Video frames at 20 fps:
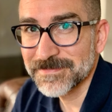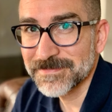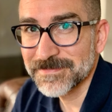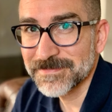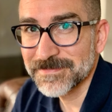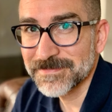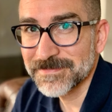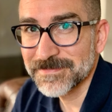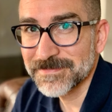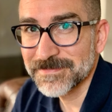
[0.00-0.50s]

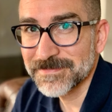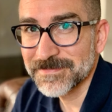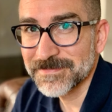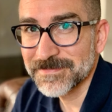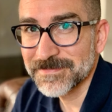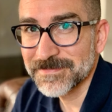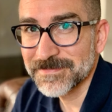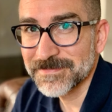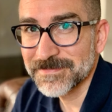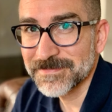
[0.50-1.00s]

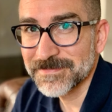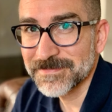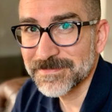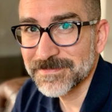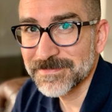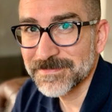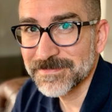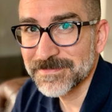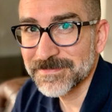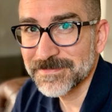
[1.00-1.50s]

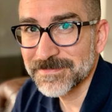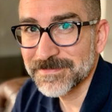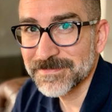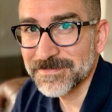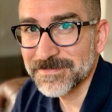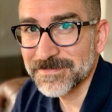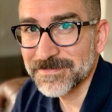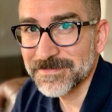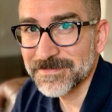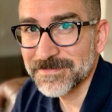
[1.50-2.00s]

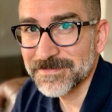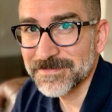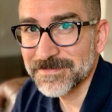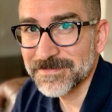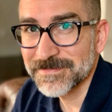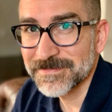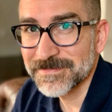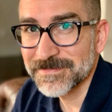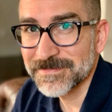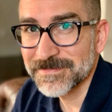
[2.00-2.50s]

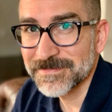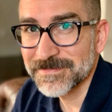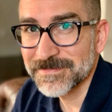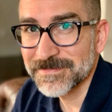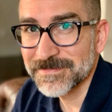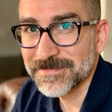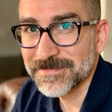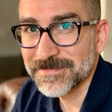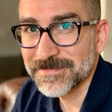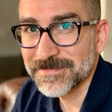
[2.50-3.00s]

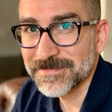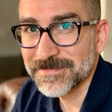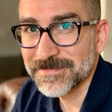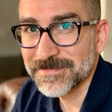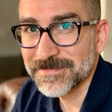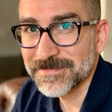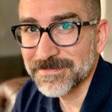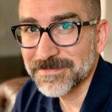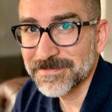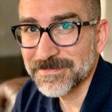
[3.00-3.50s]

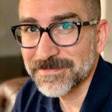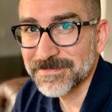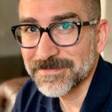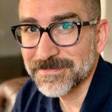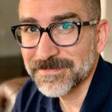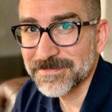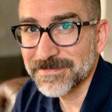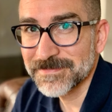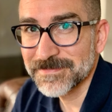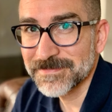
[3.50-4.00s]

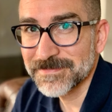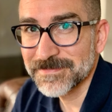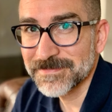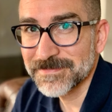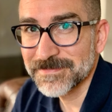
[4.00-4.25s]
The face doesn't move, so there is nothing to read.